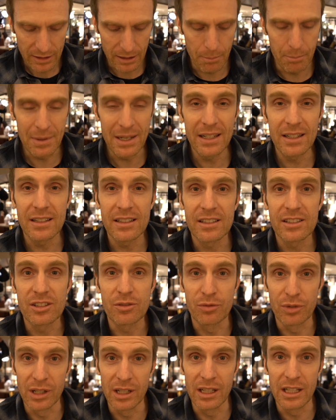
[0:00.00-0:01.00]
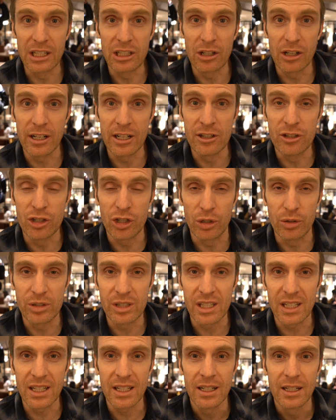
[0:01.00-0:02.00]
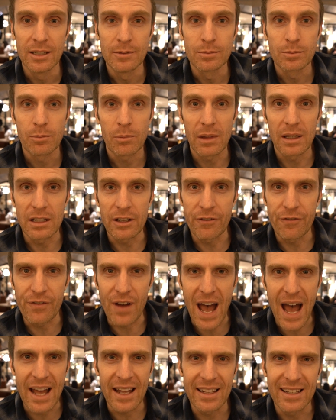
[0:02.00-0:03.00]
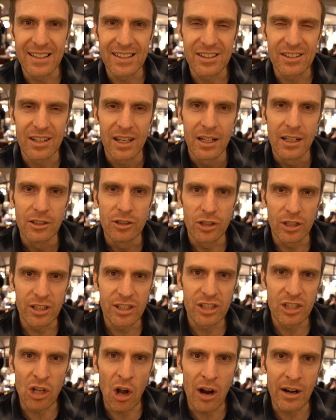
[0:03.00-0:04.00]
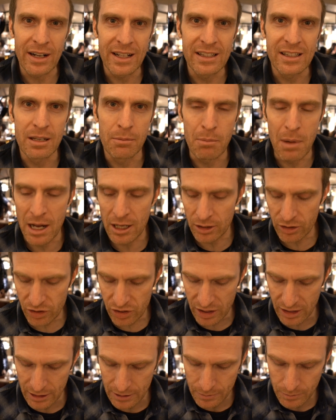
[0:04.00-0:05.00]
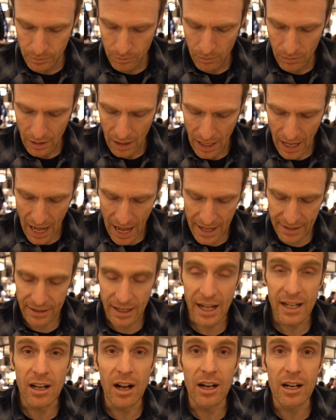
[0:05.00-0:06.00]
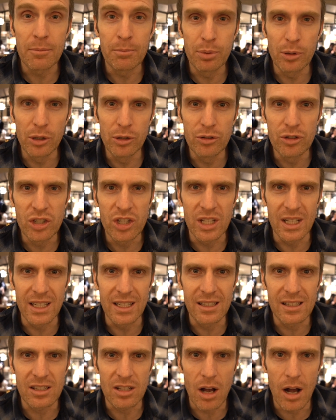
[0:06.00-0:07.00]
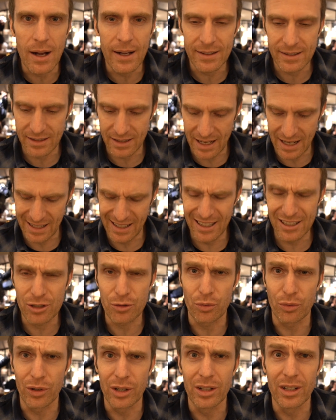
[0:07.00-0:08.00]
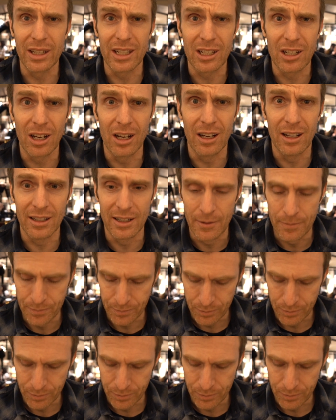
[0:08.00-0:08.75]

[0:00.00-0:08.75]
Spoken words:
The meat is really good and juicy. The fat is just starting to melt. And I got a blue cheese sauce, and it's really good.